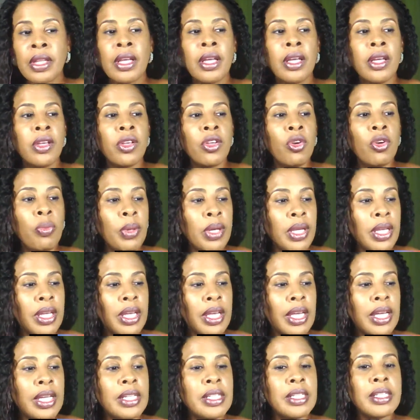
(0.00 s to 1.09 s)
you
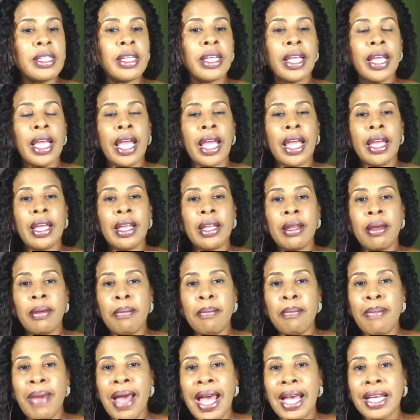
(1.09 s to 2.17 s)
begin to gain
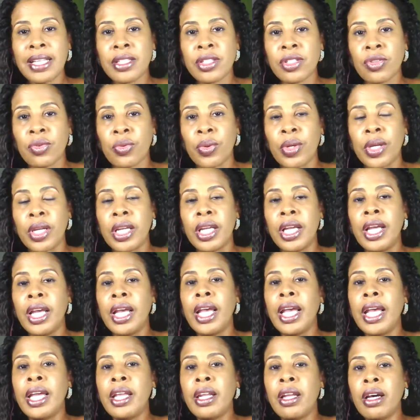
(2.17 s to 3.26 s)
mastery
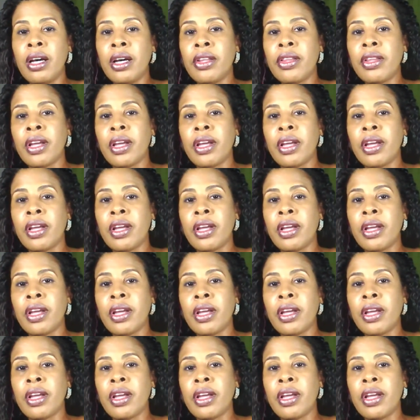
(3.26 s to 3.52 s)
in other